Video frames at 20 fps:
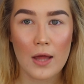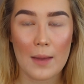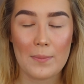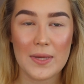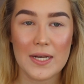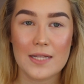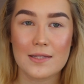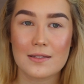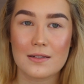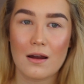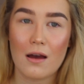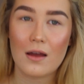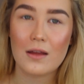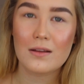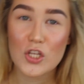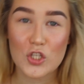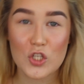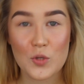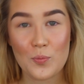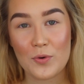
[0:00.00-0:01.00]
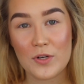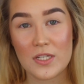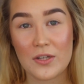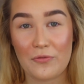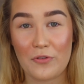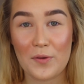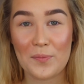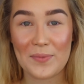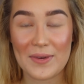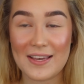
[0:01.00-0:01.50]
I mean, it's not super
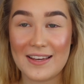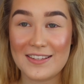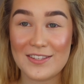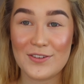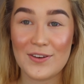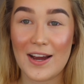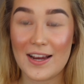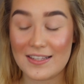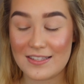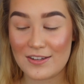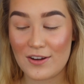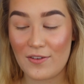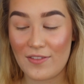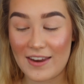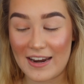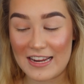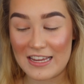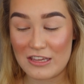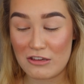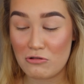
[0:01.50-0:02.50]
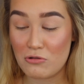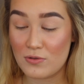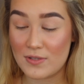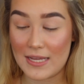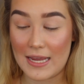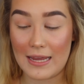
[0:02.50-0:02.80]
different because you guys know that I use